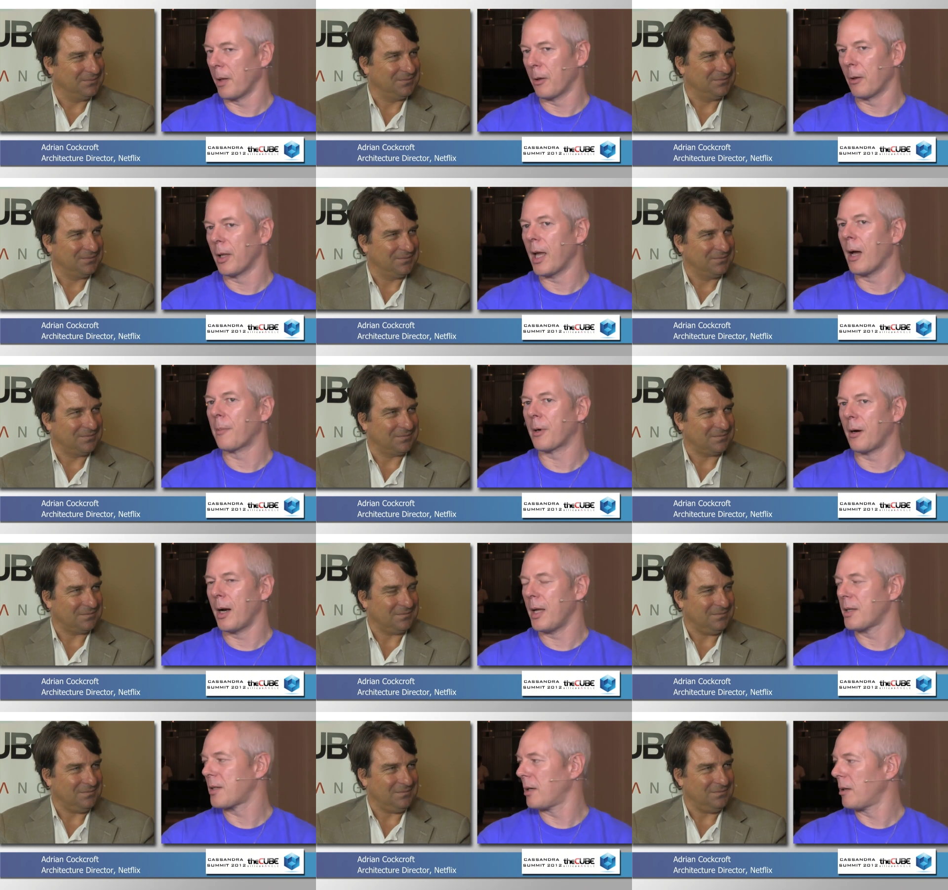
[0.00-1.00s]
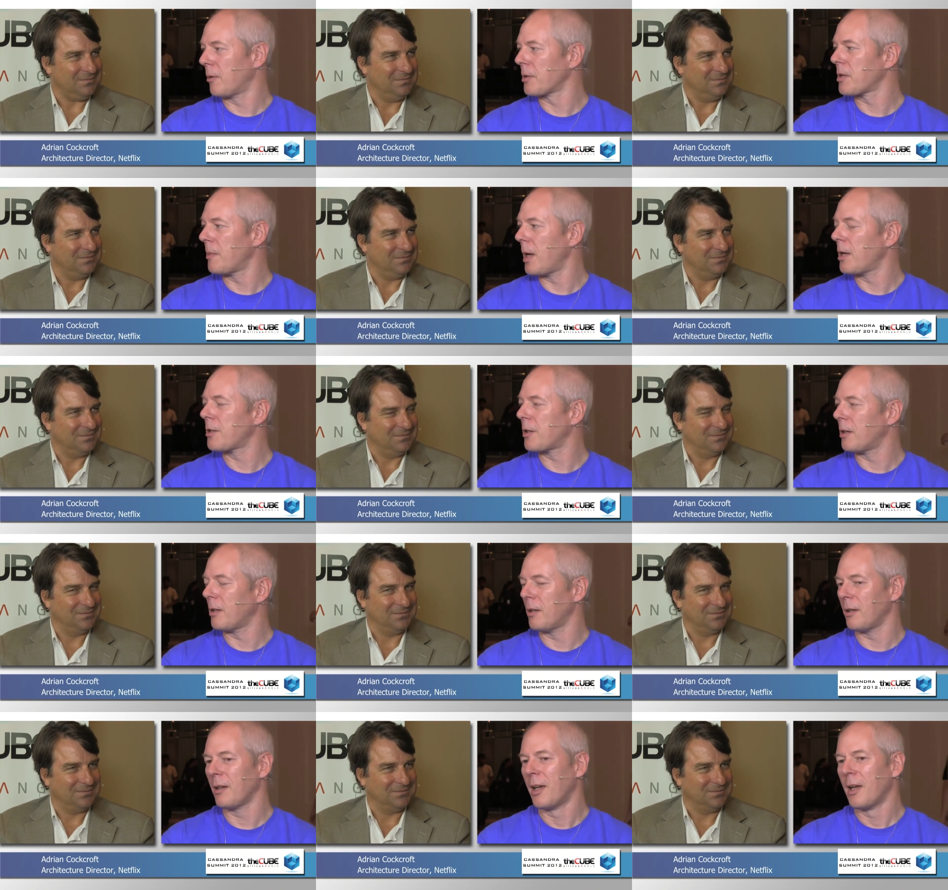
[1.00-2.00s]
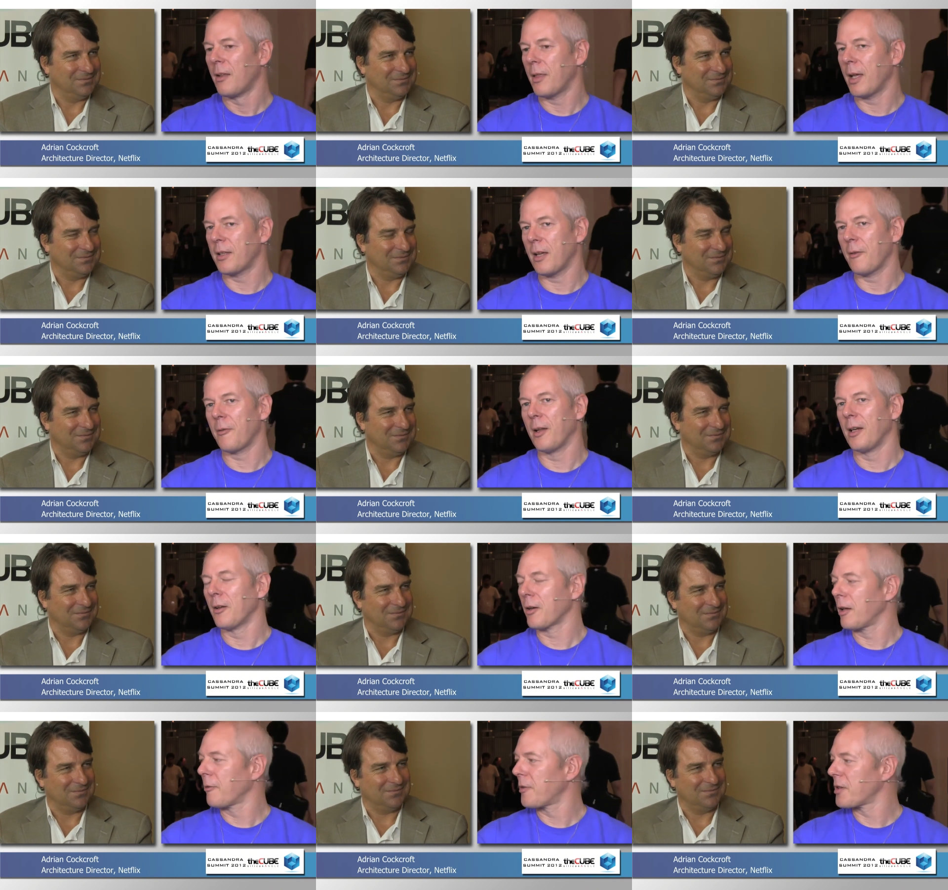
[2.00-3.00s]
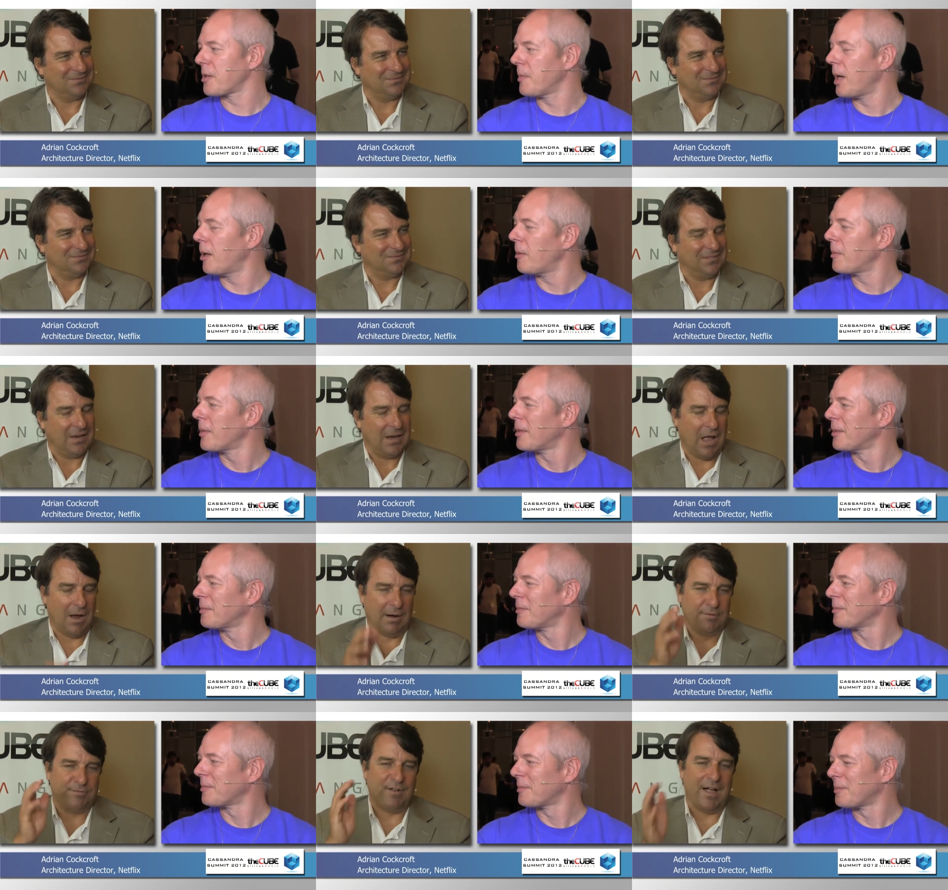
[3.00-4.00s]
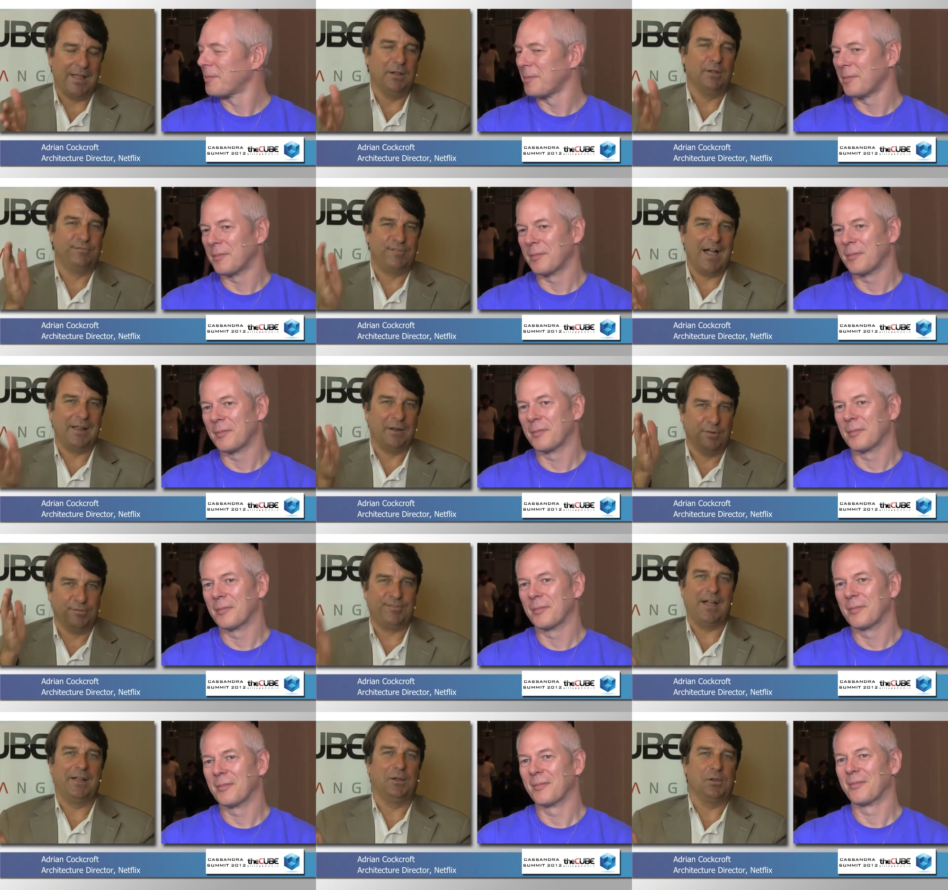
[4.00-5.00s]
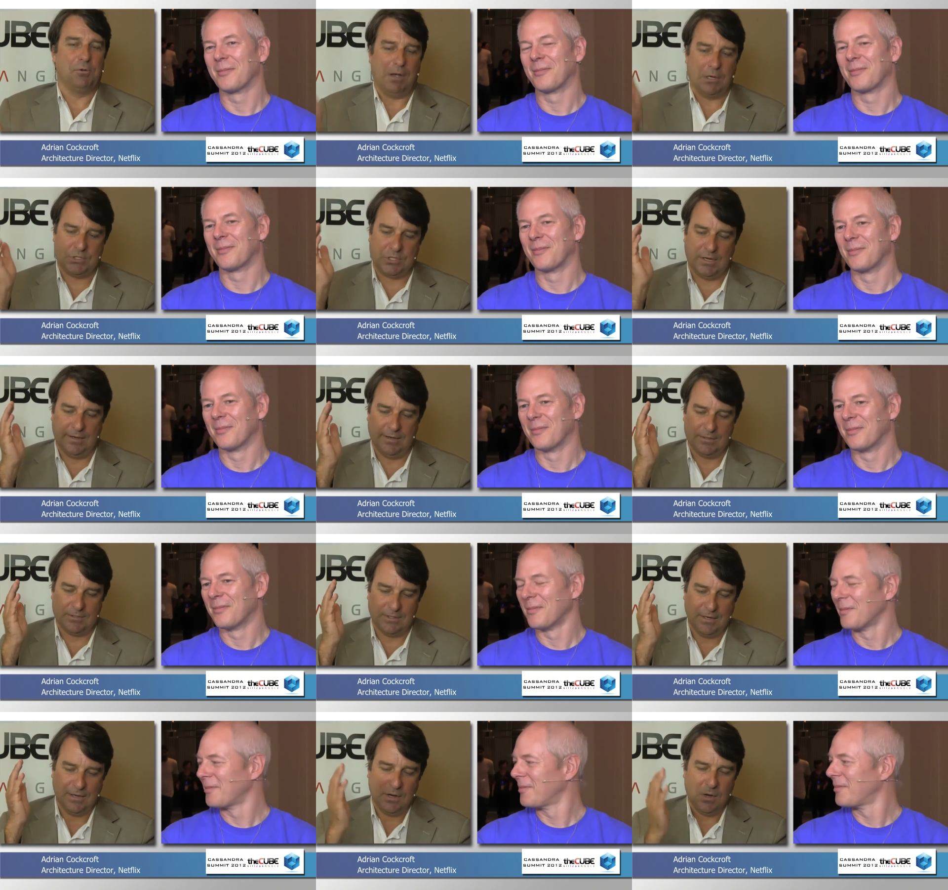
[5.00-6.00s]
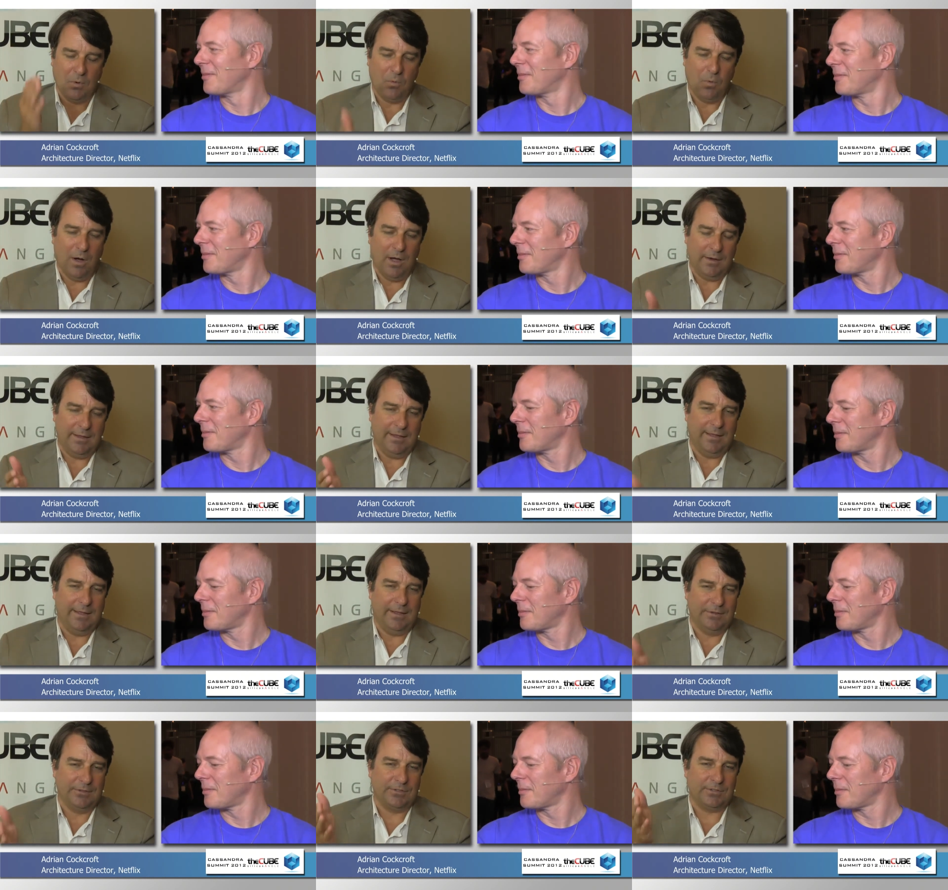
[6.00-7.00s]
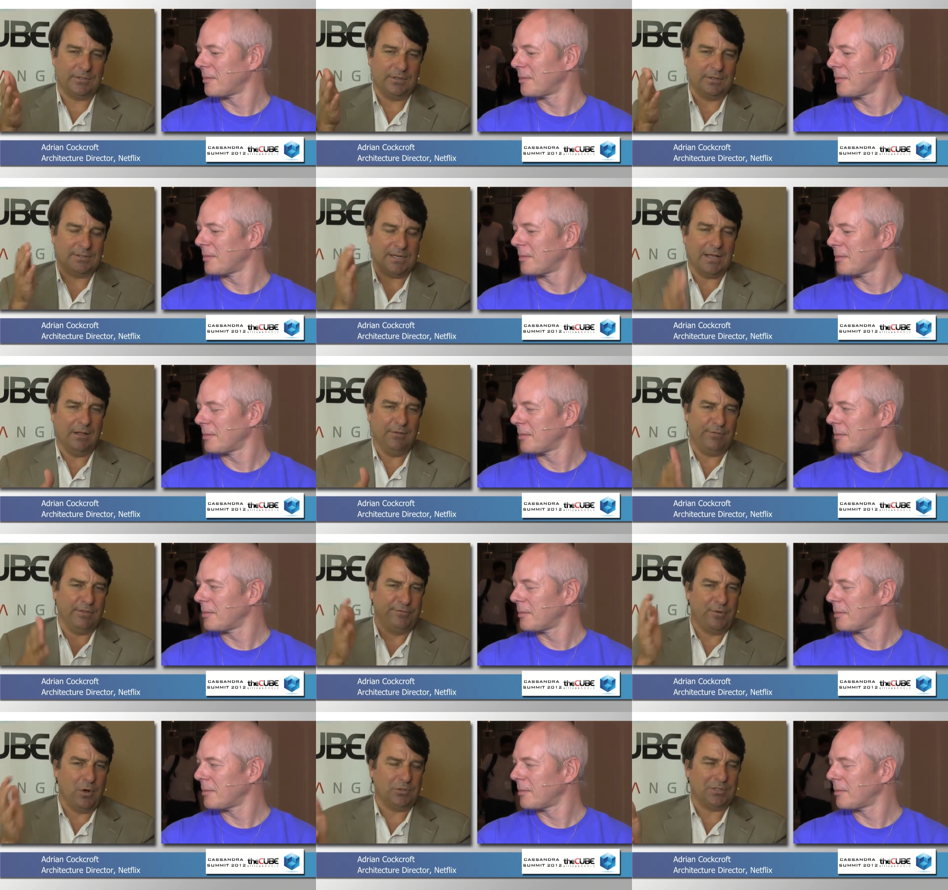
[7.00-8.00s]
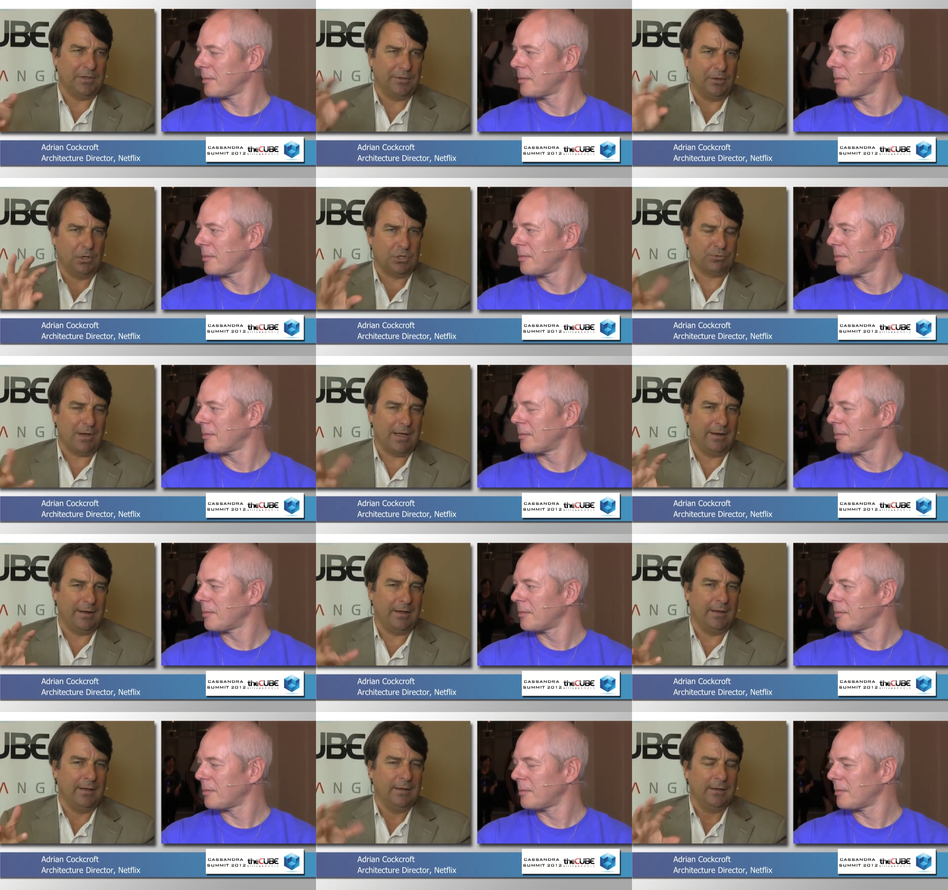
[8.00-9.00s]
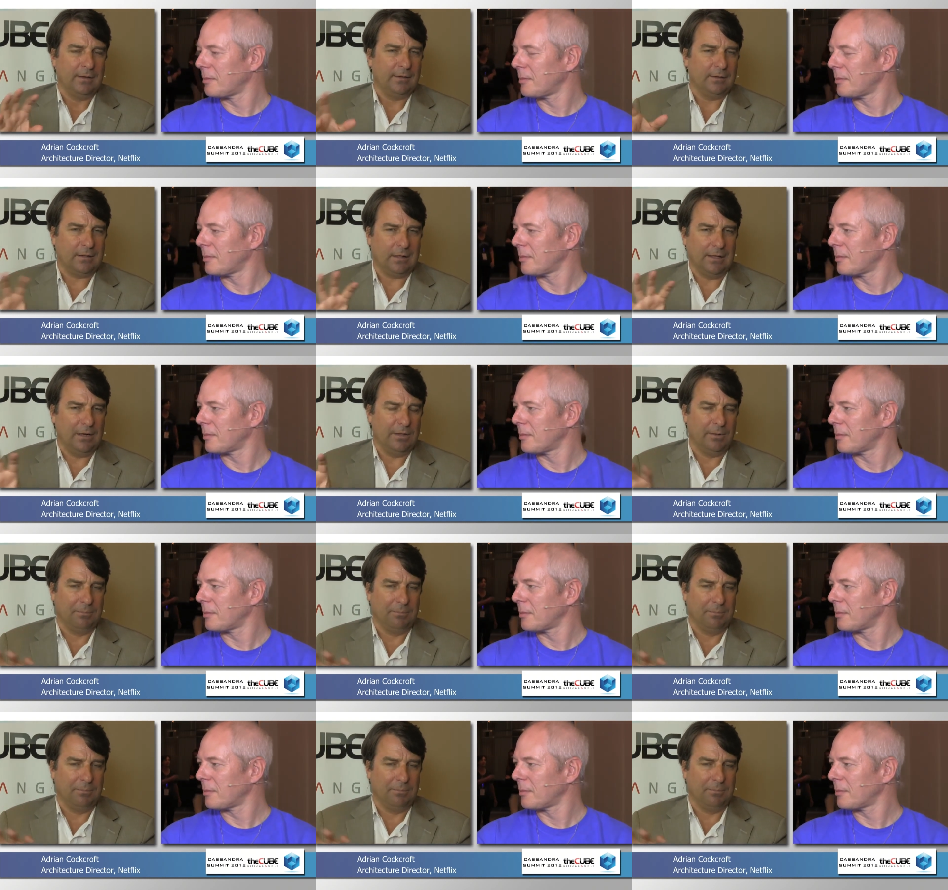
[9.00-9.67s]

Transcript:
Speaker 1: doing all the upgrades and automation, and they're definitely looking for some help.
Speaker 2: All right, final, final, final question is, what is, tell, for the folks out there trying to clear